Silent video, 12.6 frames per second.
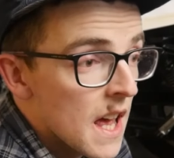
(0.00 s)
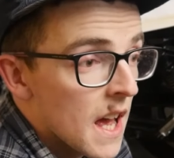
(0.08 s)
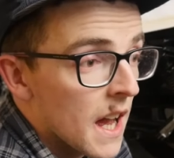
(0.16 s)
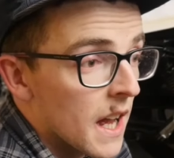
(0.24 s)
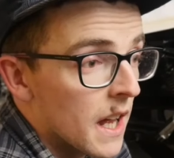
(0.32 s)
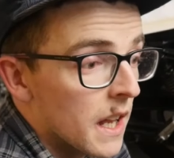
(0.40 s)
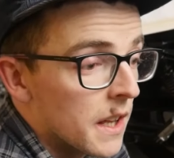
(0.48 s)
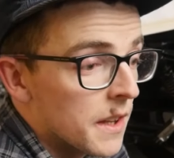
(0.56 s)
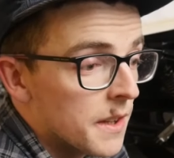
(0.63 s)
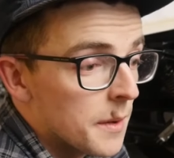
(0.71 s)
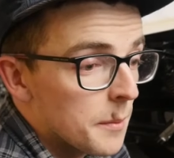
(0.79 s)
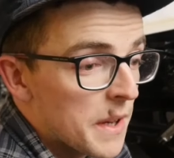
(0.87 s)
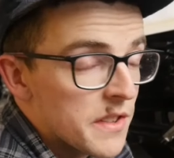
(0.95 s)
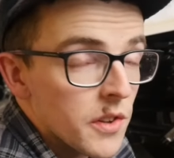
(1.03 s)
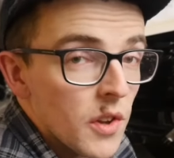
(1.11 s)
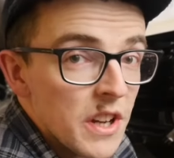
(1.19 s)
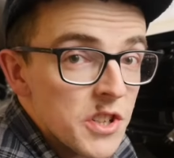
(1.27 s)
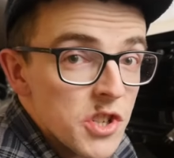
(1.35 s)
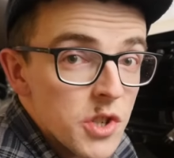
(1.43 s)
and basically
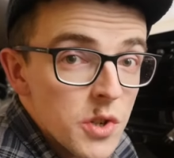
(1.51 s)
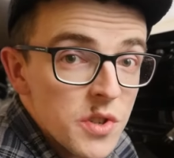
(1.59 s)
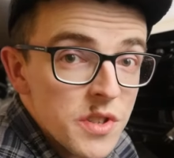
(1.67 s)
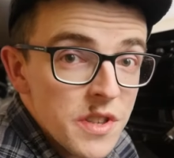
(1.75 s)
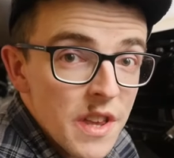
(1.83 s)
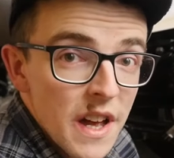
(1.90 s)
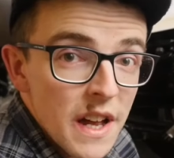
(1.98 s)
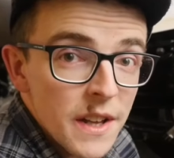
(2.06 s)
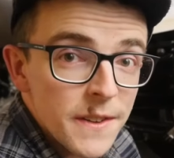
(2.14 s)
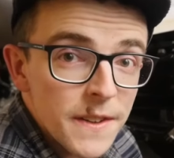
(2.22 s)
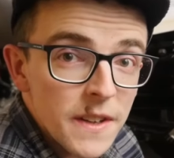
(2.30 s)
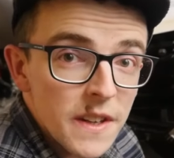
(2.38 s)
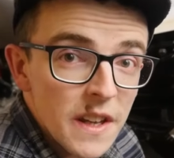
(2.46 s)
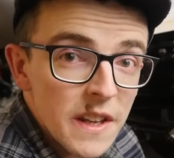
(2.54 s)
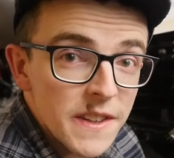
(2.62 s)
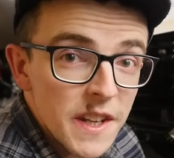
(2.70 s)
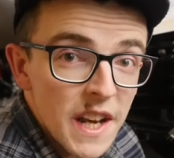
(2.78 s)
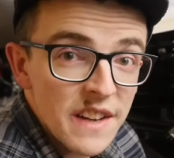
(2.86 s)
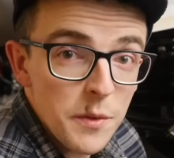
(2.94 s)
I deduced that it
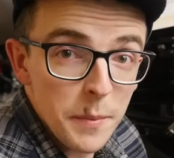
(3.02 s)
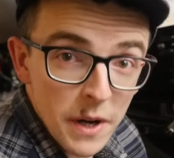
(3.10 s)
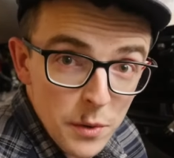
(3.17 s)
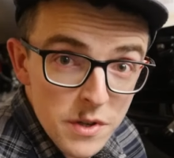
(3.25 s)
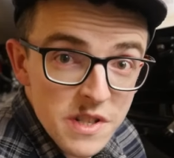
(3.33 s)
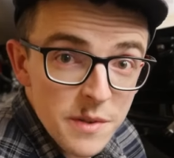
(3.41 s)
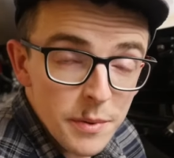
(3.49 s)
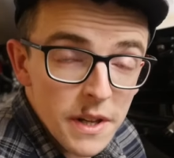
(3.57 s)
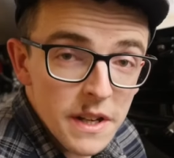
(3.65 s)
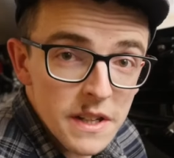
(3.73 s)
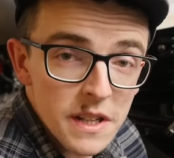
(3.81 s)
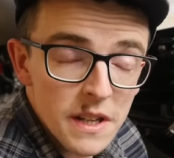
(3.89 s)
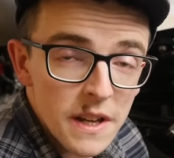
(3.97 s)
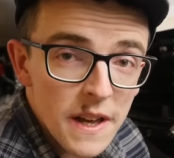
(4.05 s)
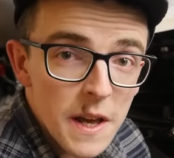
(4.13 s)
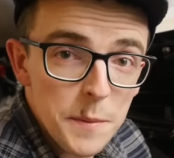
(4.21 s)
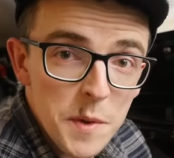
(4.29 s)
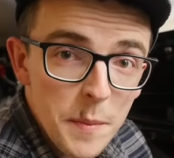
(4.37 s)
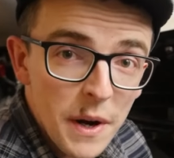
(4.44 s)
didn't have a power supply,
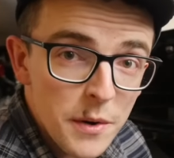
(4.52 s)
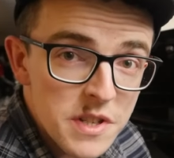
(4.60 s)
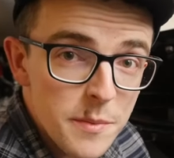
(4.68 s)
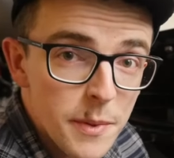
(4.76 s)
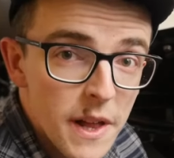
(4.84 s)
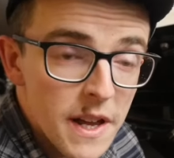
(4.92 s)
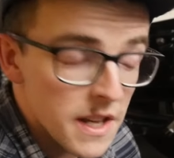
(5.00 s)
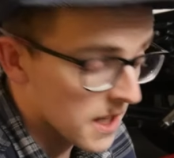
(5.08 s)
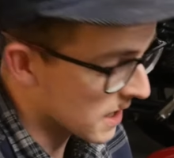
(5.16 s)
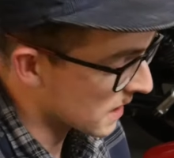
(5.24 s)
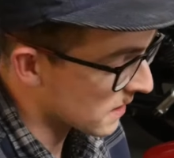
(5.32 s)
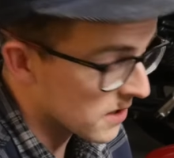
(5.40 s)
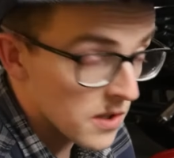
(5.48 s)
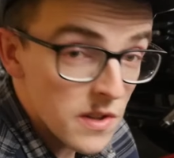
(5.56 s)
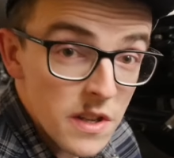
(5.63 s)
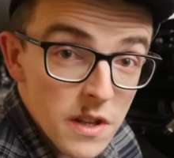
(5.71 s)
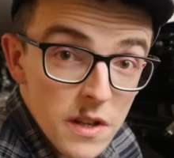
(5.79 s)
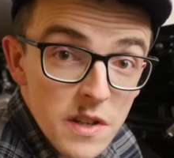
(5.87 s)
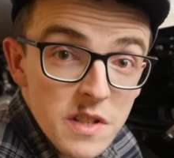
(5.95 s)
and the power supply to
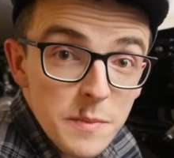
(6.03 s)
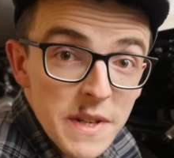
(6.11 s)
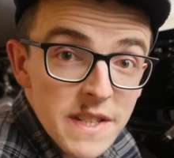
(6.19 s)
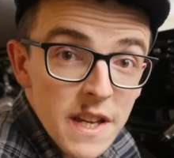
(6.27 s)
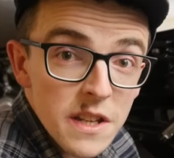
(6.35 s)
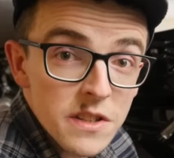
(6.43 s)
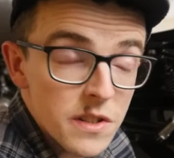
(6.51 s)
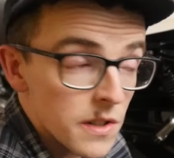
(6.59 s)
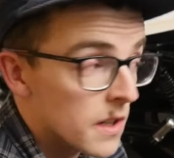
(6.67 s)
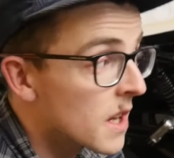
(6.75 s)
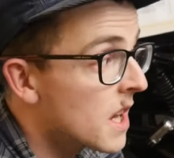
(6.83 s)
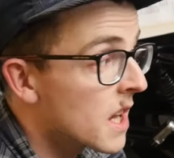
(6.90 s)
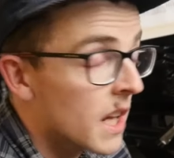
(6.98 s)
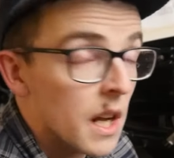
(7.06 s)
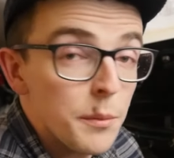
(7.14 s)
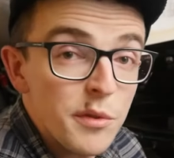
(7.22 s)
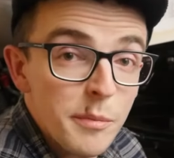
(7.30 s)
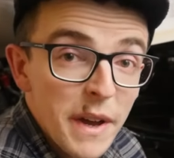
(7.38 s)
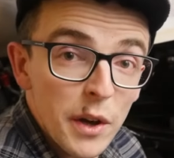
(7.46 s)
the speed sensor
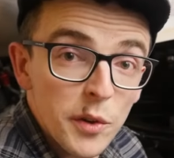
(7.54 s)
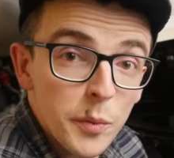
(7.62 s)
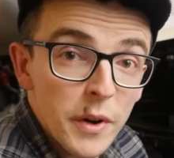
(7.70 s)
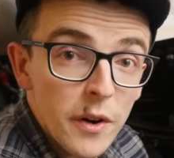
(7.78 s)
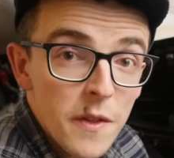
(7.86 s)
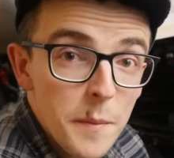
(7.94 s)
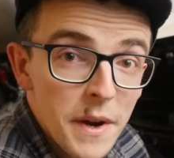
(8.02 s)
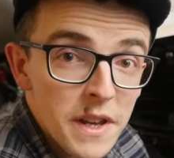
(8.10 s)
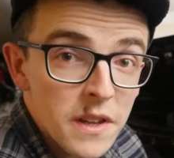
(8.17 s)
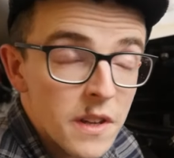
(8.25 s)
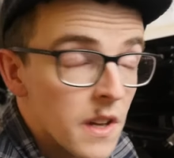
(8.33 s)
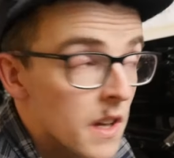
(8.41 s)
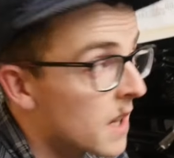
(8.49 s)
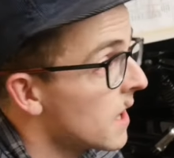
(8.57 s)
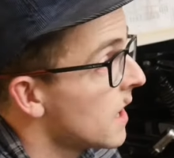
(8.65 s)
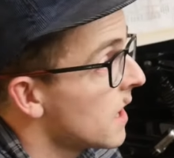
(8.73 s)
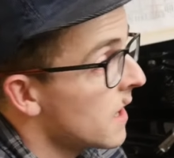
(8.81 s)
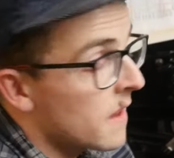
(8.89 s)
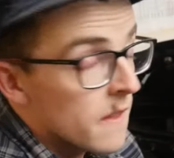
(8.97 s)
comes from elsewhere on the bike.
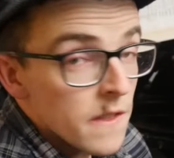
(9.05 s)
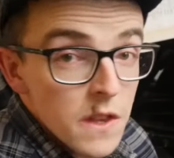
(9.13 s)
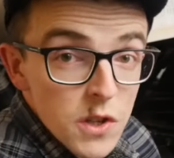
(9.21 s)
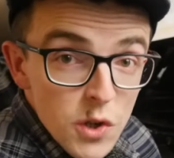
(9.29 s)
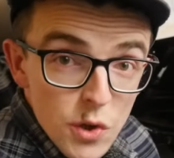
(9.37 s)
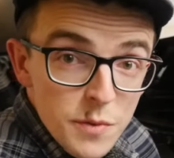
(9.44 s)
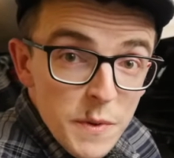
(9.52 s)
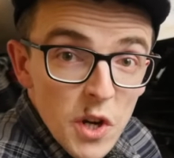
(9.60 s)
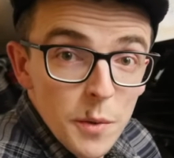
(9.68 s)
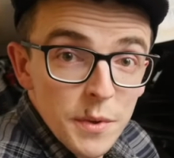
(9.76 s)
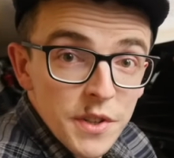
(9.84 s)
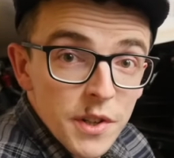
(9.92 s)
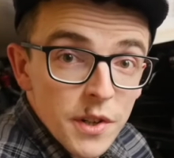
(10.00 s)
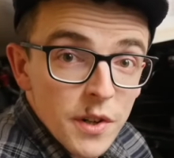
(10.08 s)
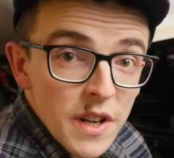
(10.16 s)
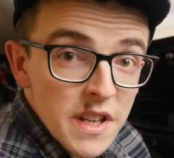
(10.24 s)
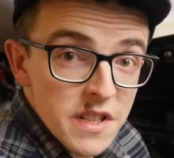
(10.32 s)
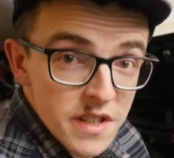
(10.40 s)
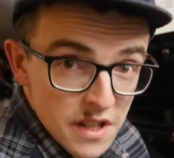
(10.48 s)
The new speedometer
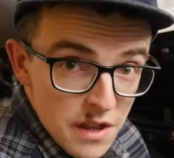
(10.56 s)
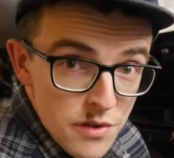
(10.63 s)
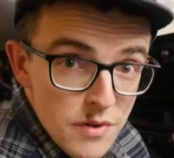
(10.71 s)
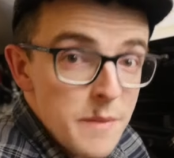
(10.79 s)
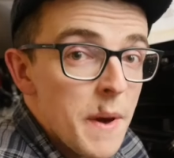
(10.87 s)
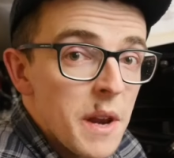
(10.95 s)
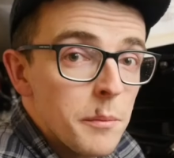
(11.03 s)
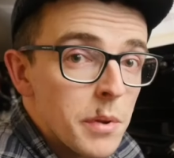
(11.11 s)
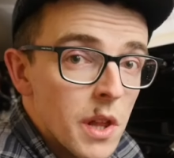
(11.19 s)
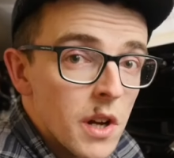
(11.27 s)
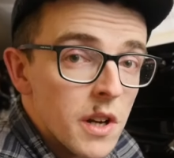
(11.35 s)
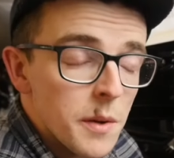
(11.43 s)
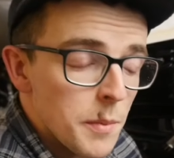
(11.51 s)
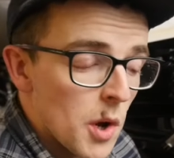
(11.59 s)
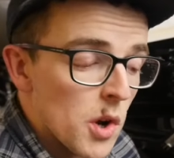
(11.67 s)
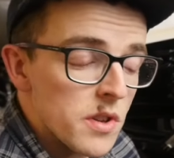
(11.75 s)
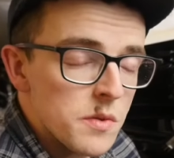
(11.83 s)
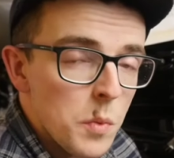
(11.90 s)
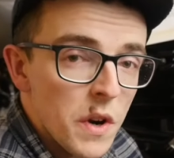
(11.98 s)
is like a 3-pin plug
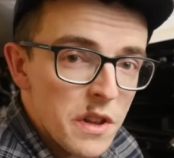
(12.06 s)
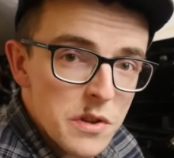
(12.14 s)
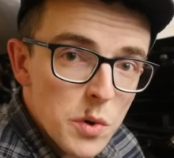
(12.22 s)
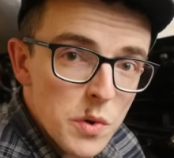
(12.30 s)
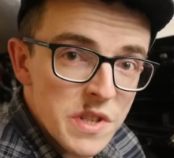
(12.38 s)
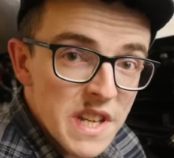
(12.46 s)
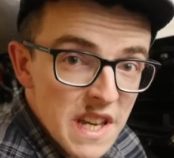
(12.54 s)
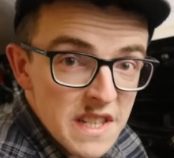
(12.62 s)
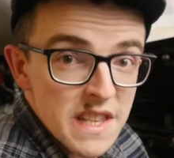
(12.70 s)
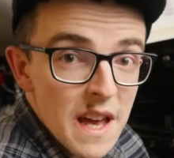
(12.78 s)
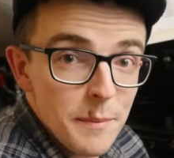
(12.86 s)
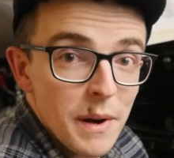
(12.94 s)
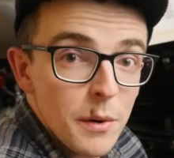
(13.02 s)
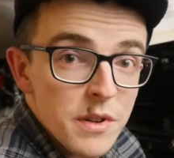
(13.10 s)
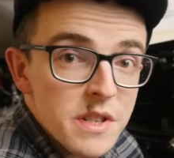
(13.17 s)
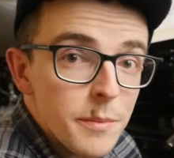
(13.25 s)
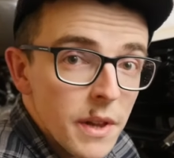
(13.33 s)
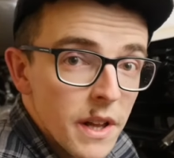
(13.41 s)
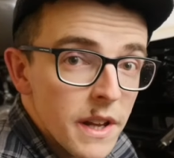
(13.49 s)
because one of those is that power
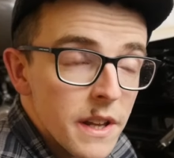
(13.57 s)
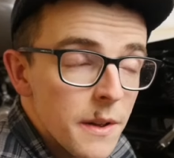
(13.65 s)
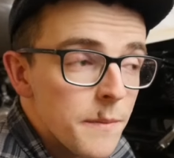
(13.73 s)
supply.